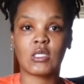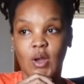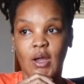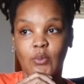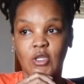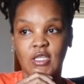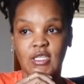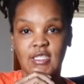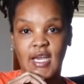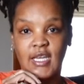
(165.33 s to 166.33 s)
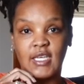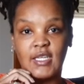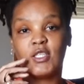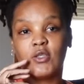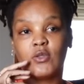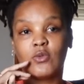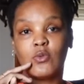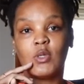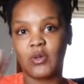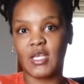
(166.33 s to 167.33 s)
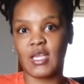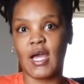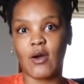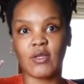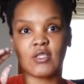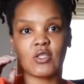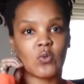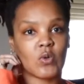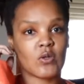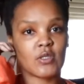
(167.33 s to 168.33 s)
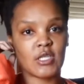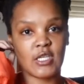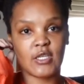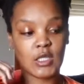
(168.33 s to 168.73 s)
I'm really excited to get out into the world again.